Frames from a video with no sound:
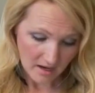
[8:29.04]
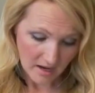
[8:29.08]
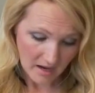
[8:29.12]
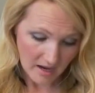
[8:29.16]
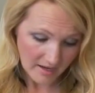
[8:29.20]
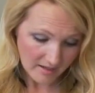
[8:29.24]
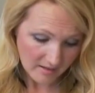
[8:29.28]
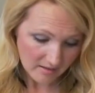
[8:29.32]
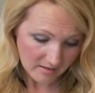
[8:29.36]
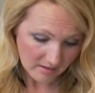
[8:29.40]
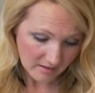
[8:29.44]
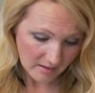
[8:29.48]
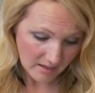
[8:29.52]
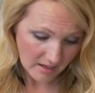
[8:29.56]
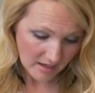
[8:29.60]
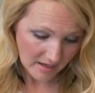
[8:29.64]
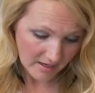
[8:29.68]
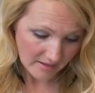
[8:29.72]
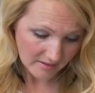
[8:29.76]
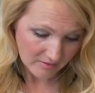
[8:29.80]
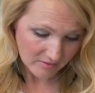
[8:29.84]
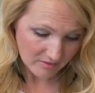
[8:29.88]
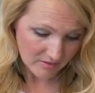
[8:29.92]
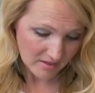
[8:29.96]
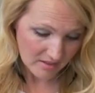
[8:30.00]

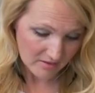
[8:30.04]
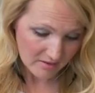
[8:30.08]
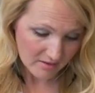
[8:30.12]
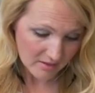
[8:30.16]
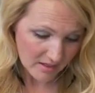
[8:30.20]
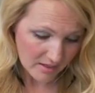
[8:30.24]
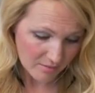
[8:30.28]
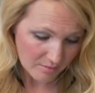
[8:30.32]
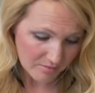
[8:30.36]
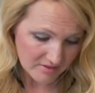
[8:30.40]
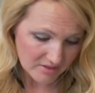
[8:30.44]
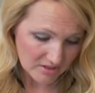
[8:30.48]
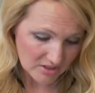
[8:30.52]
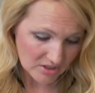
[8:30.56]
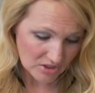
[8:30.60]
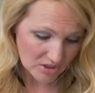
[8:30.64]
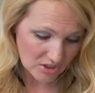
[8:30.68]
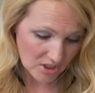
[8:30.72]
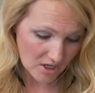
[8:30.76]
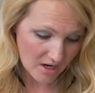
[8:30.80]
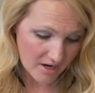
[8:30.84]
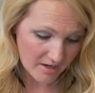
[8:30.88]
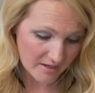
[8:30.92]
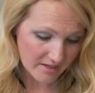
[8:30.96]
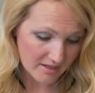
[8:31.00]
I think that I would
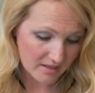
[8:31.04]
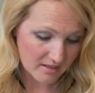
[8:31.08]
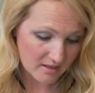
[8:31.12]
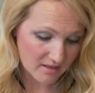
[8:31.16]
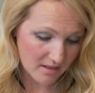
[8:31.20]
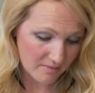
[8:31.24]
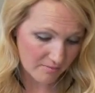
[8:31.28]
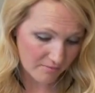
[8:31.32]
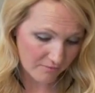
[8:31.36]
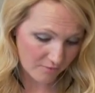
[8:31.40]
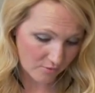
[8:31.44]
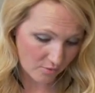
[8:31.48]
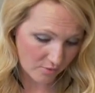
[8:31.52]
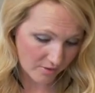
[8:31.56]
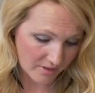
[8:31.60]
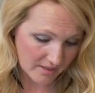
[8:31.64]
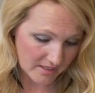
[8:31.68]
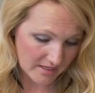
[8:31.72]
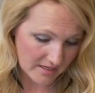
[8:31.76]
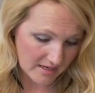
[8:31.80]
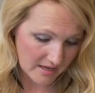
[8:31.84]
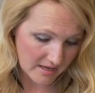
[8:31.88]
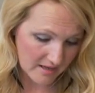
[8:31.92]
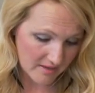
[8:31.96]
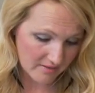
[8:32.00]
start at Club
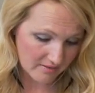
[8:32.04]
40,